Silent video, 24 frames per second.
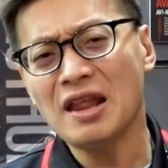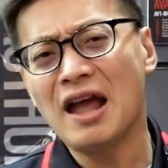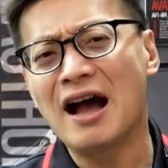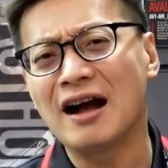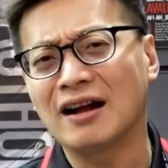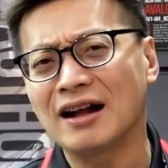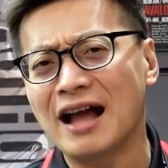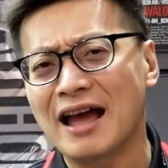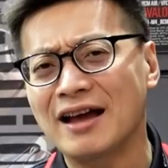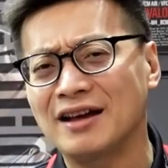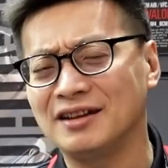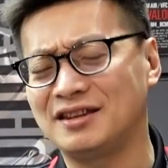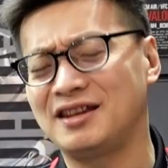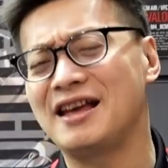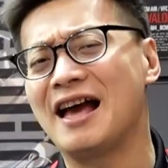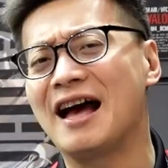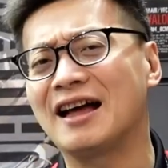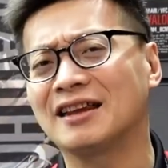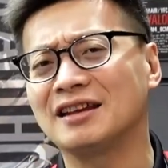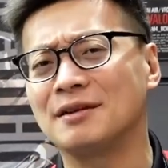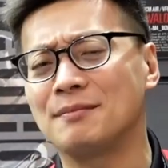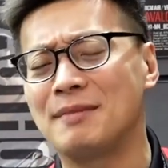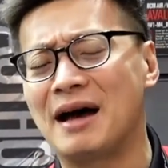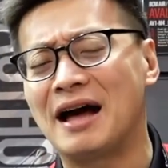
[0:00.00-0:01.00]
unlike the
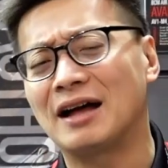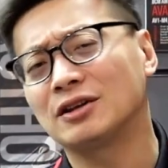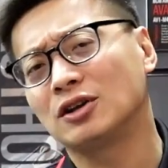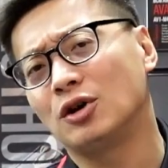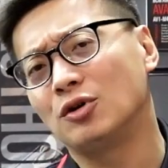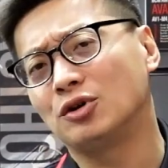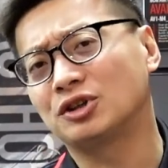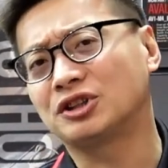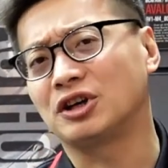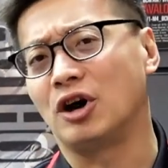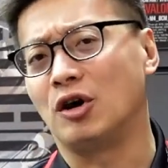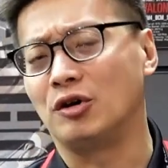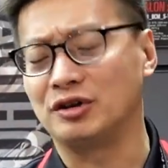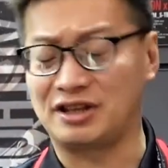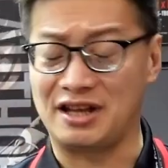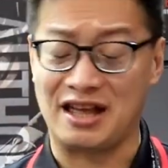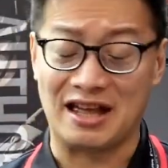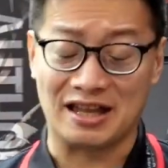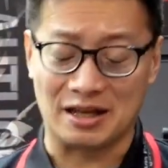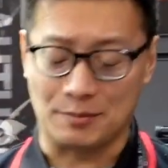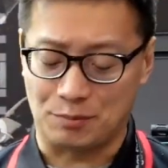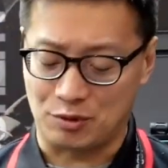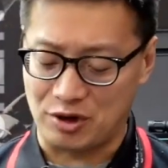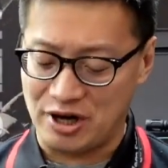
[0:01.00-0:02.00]
other models or the
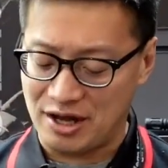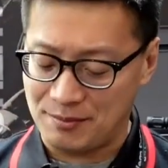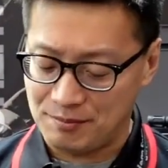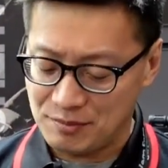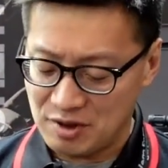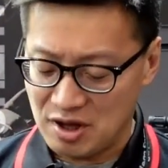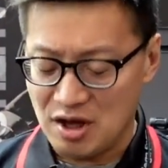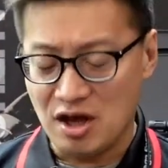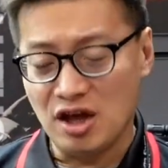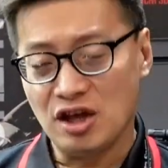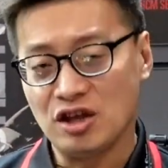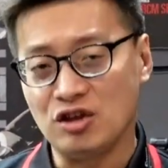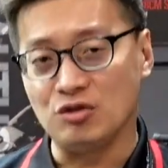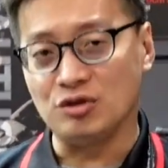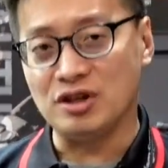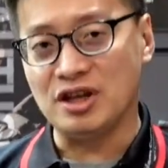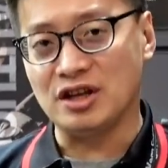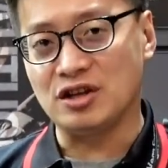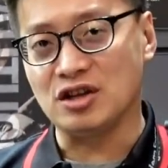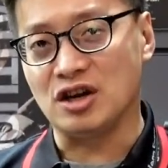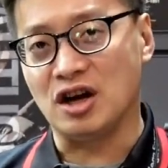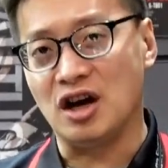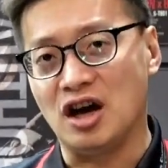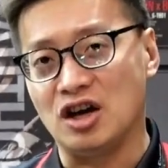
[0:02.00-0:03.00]
other brand, you
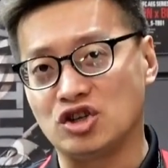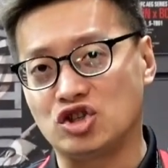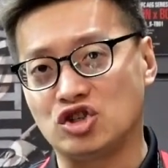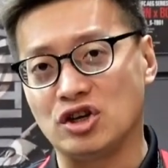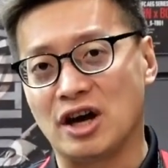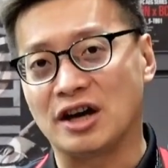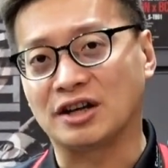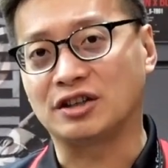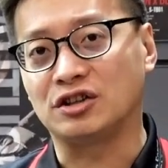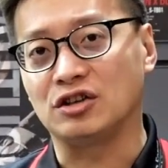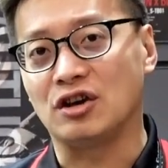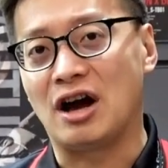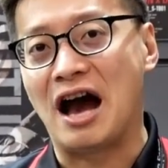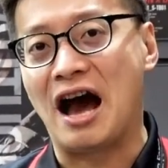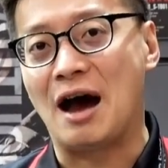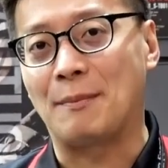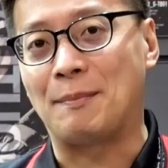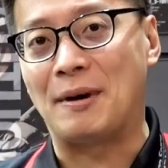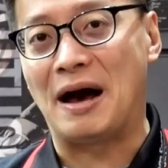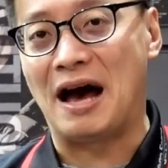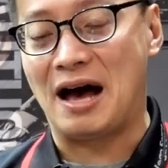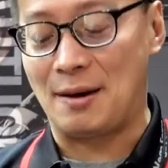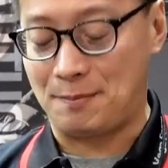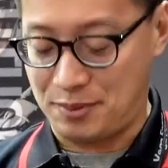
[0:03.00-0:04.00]
need to adjust your hop
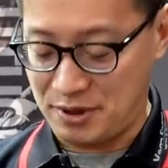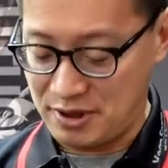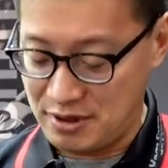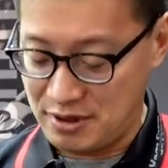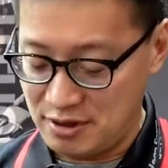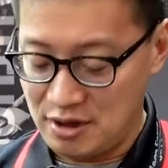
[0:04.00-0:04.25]
up,